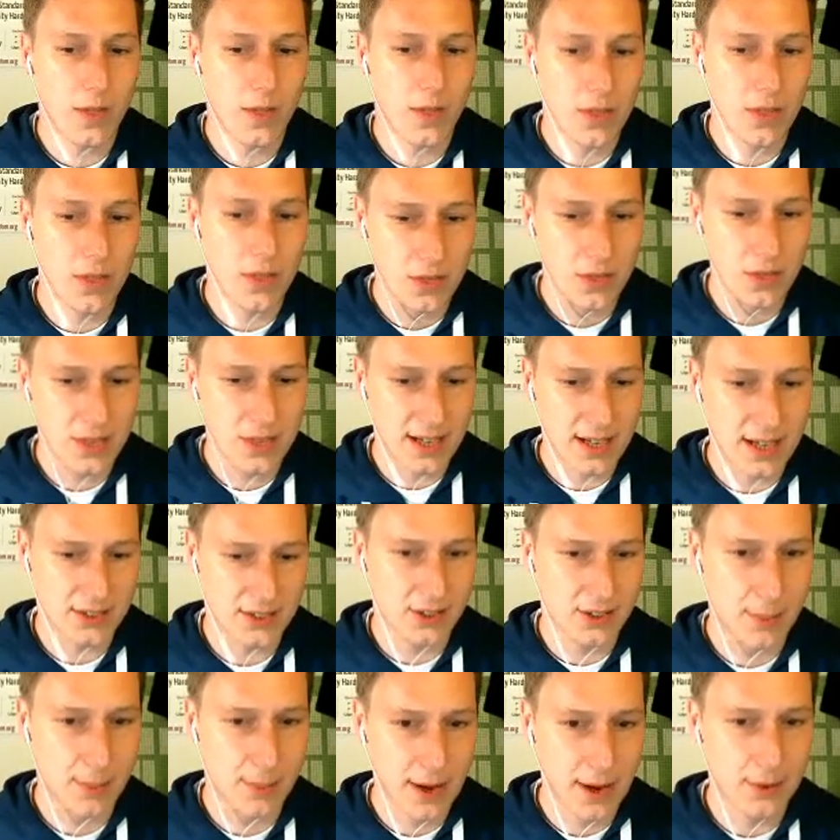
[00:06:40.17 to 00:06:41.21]
that's
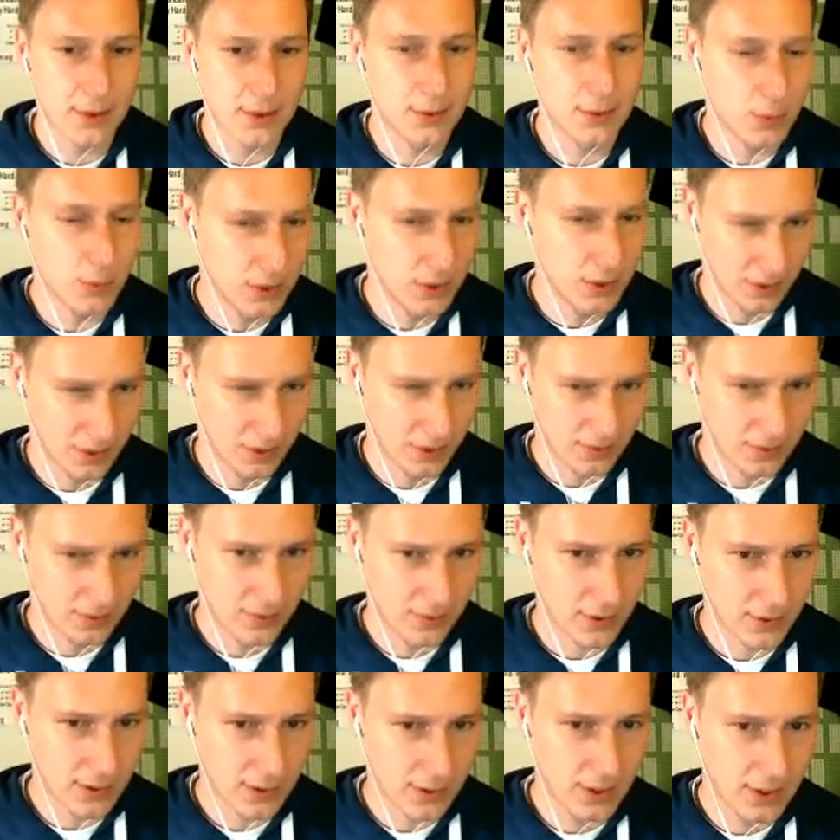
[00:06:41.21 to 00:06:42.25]
about, what
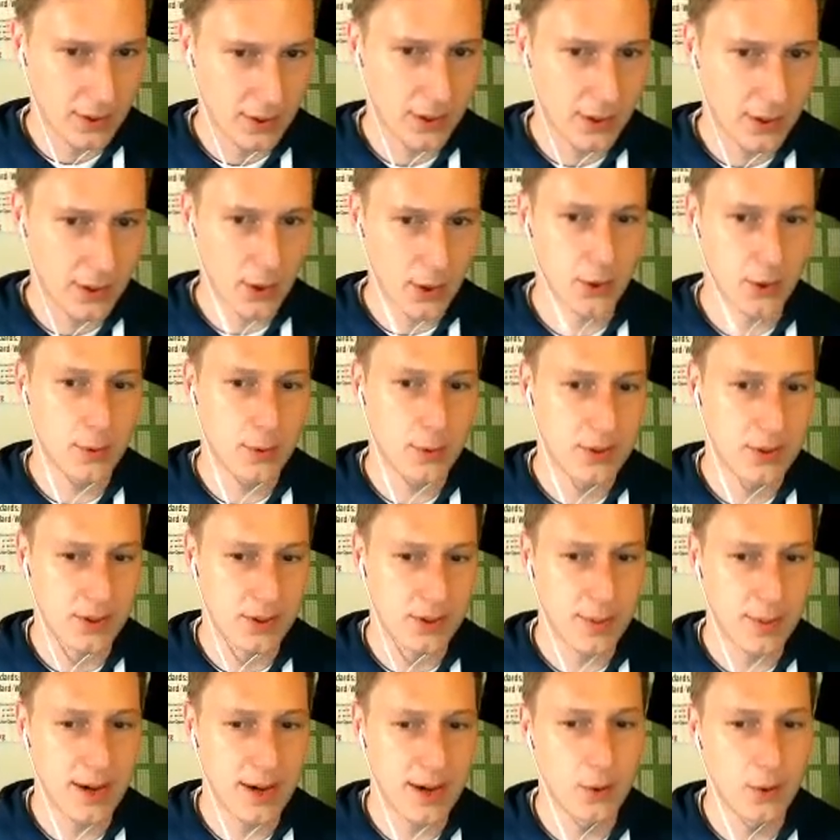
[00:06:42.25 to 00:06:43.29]
a logo is about.
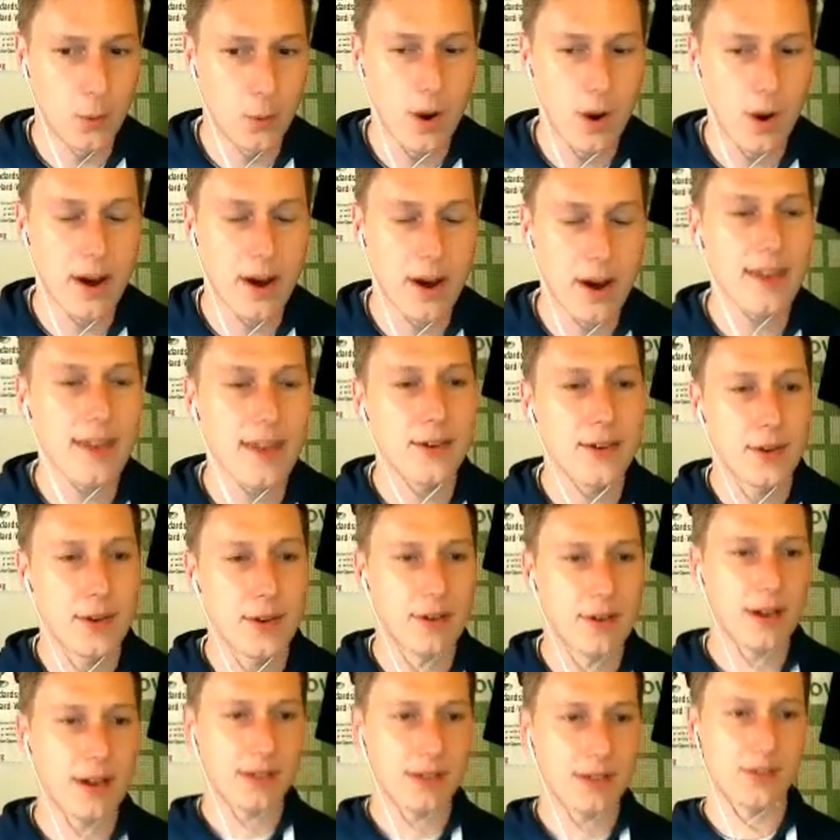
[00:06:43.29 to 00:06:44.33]
Why do you have
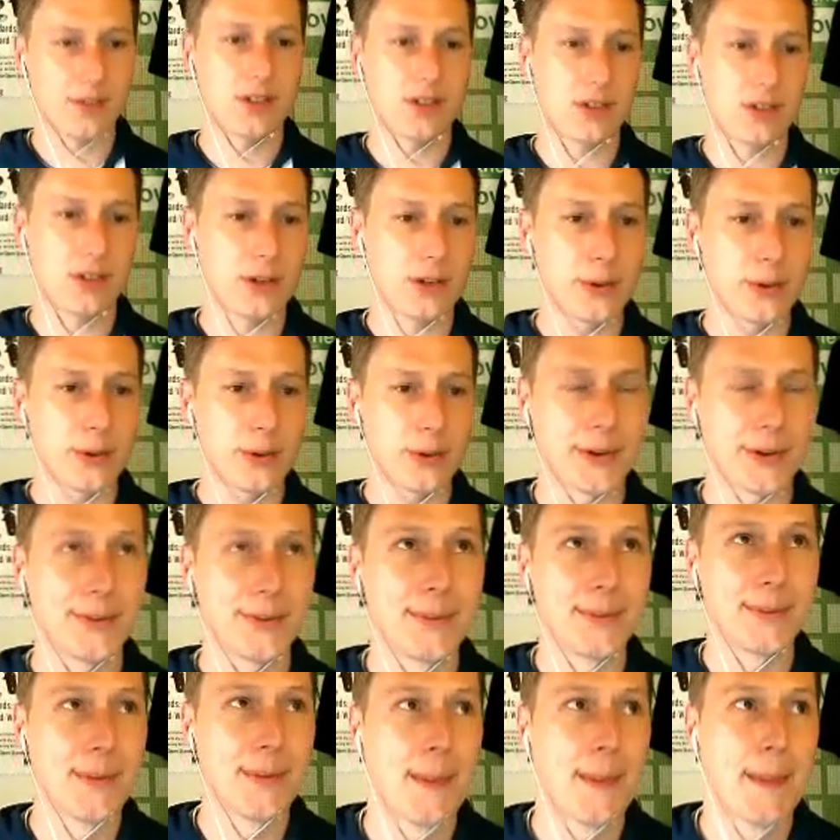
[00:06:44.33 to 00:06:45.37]
this logo?
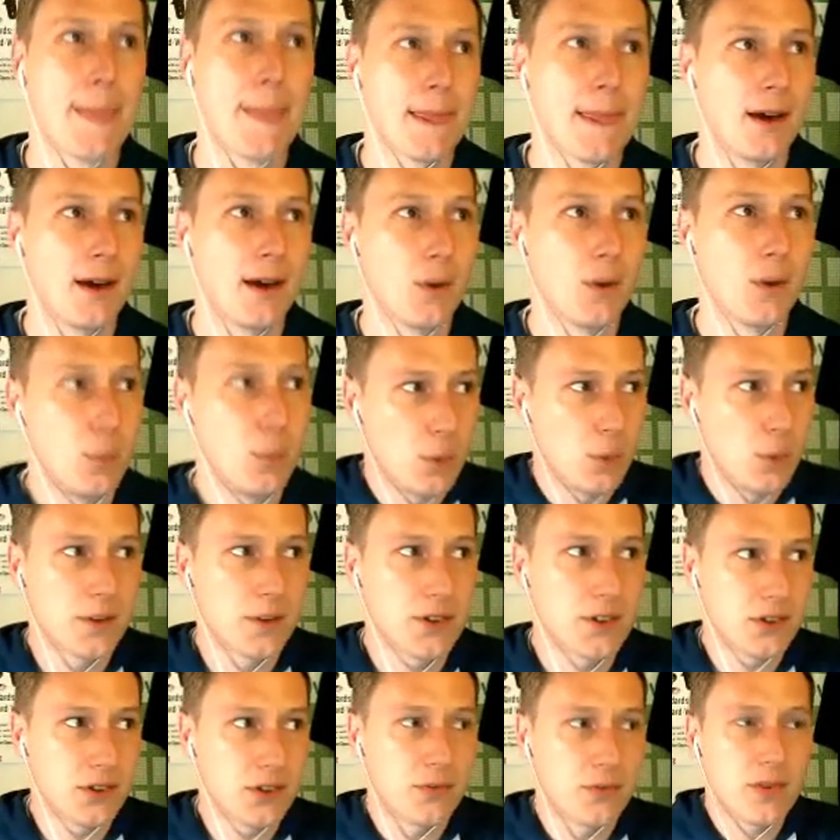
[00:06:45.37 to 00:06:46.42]
What does it
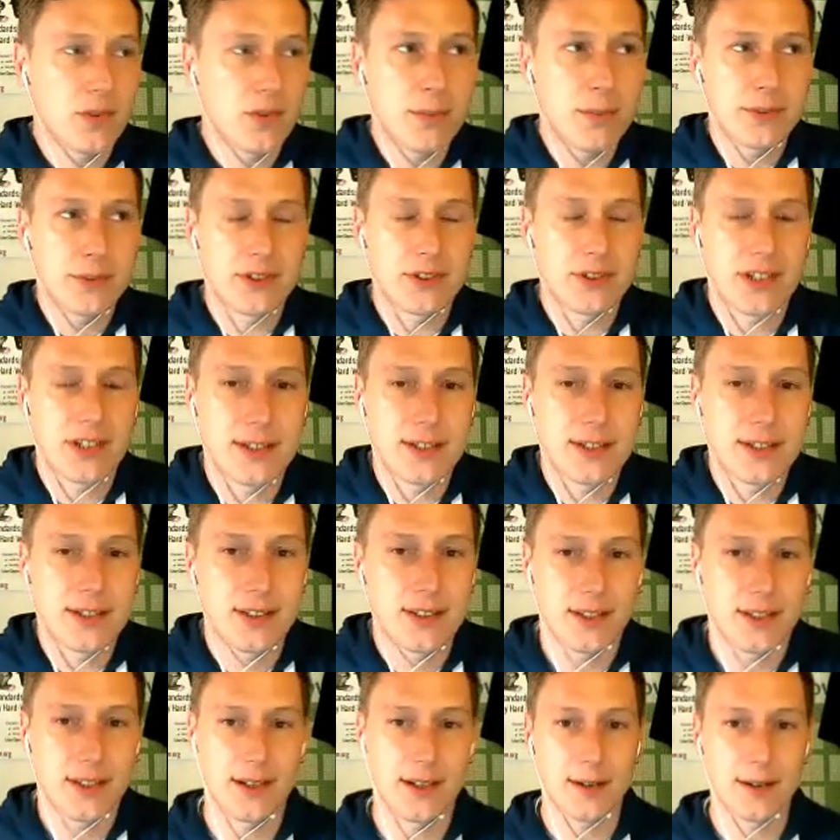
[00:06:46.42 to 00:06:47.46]
represent?
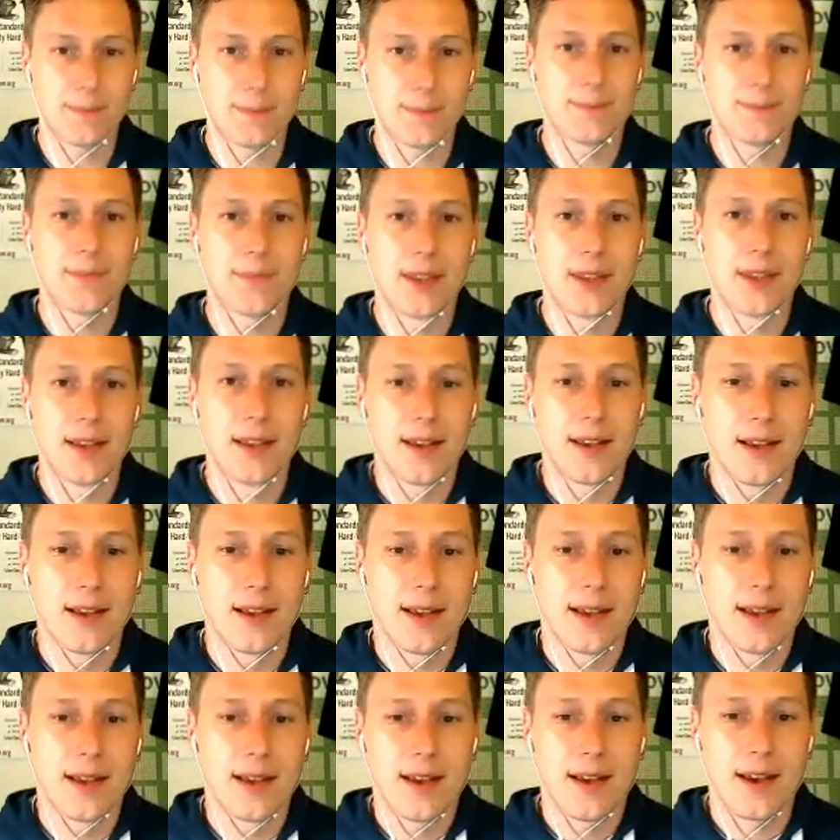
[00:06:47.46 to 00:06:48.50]

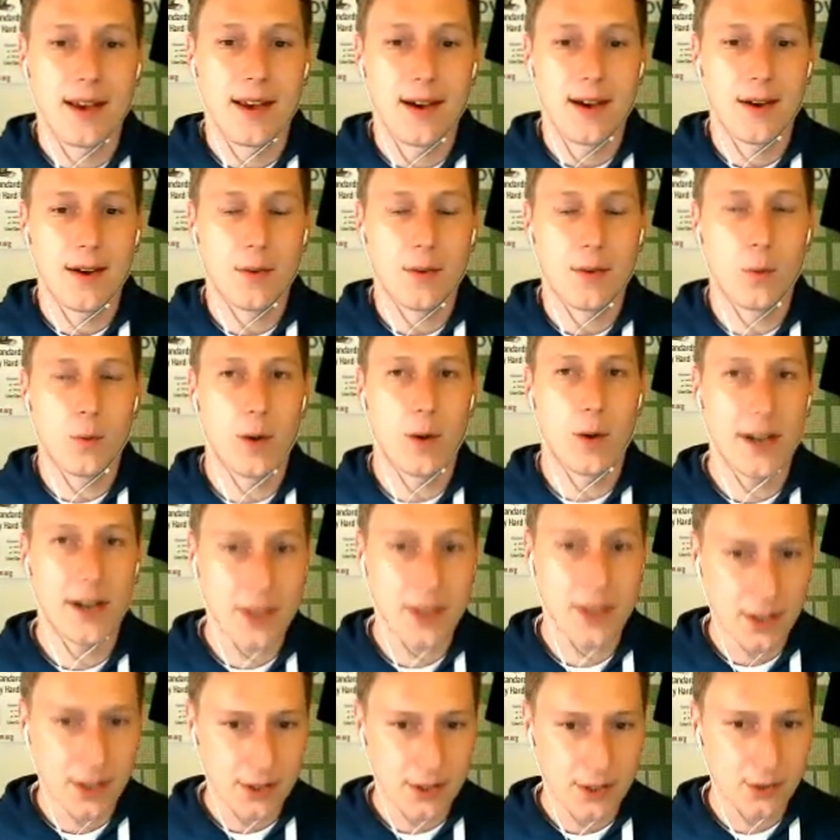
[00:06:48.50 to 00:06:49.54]
Why do you
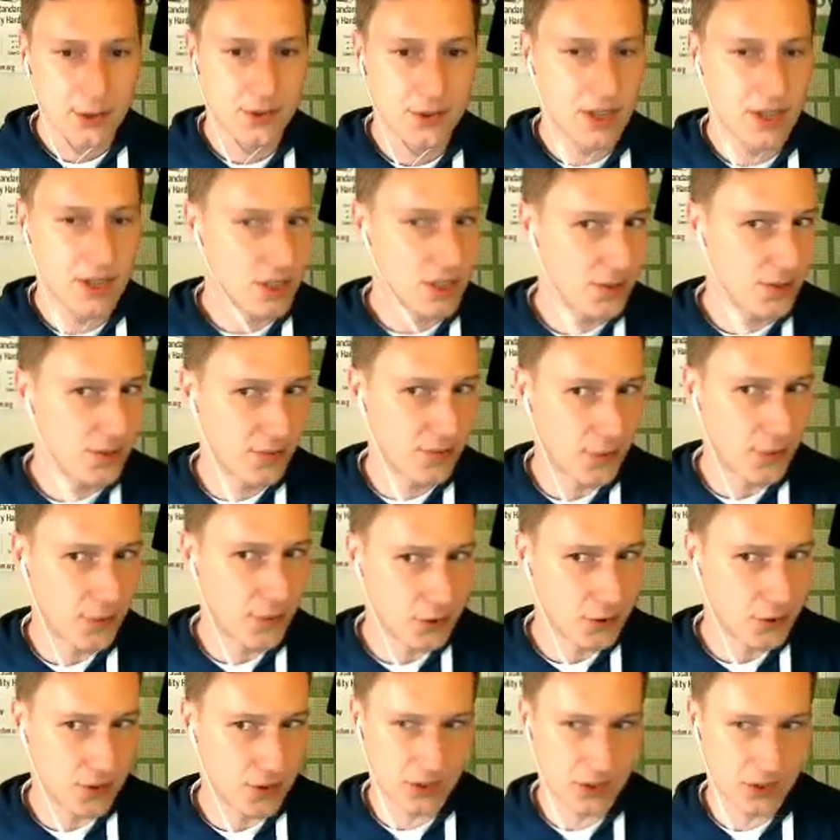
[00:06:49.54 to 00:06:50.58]
use these fonts? Are
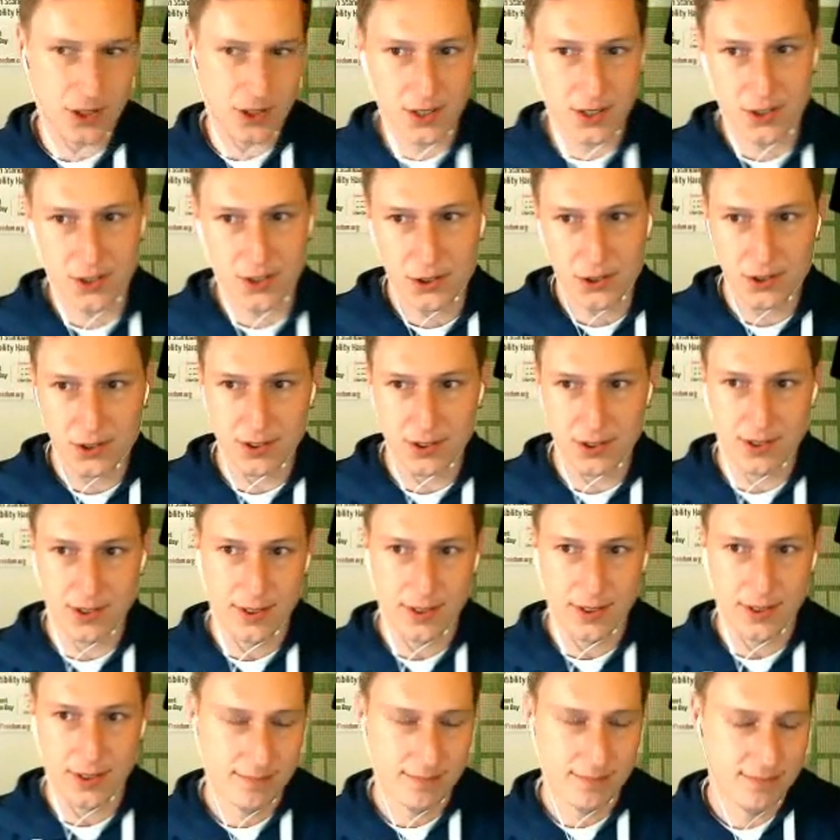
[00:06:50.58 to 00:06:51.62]
they just
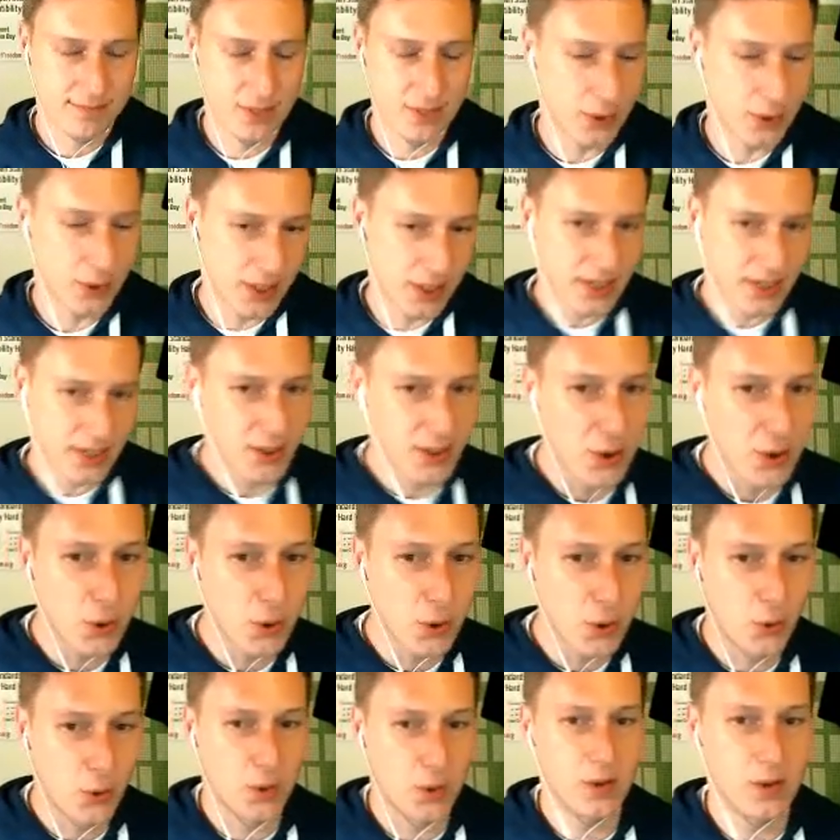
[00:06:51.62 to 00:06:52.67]
looking cool,
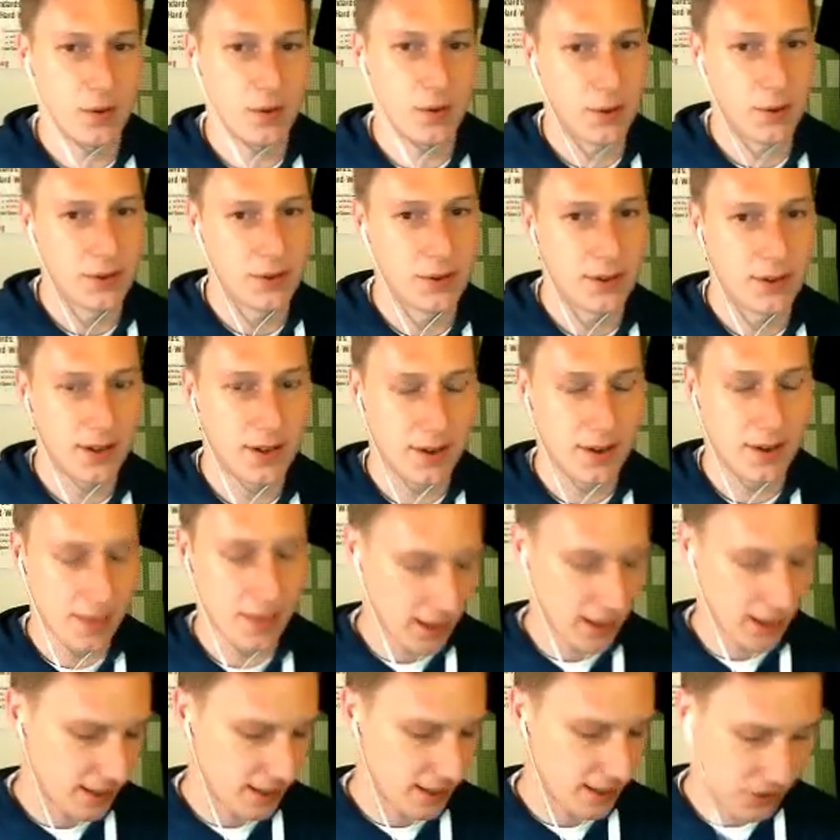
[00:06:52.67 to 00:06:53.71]
or are they
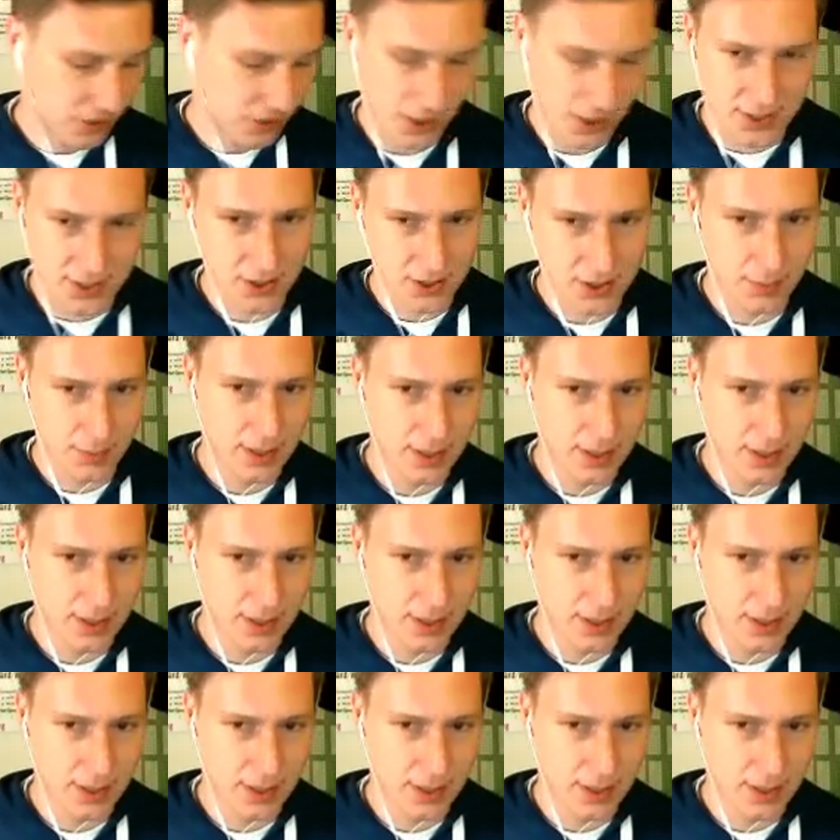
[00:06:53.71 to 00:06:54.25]
designed to be